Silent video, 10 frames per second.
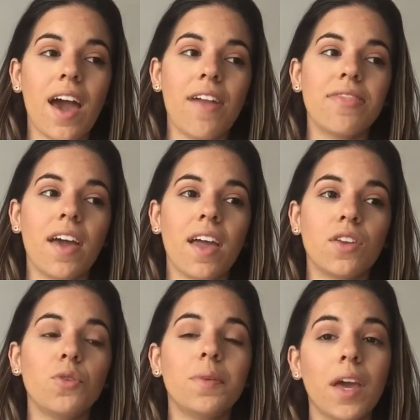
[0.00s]
And
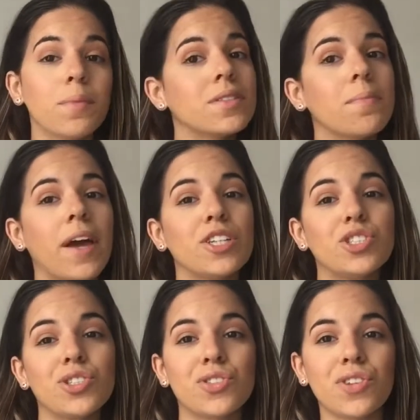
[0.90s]
then you'll be able to
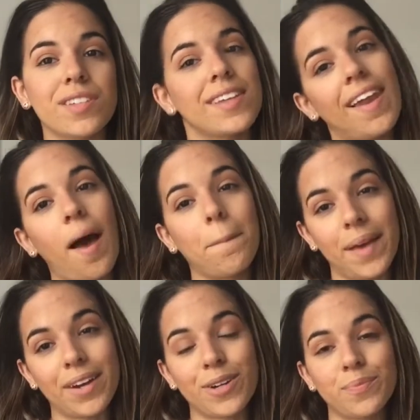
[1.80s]
manage your stress a lot
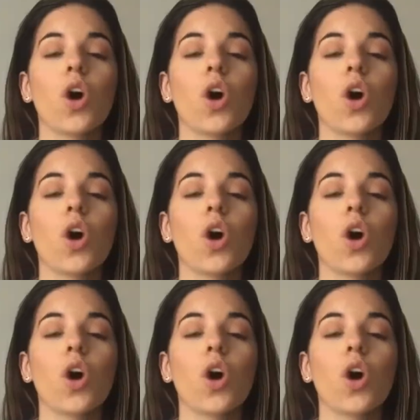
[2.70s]
better.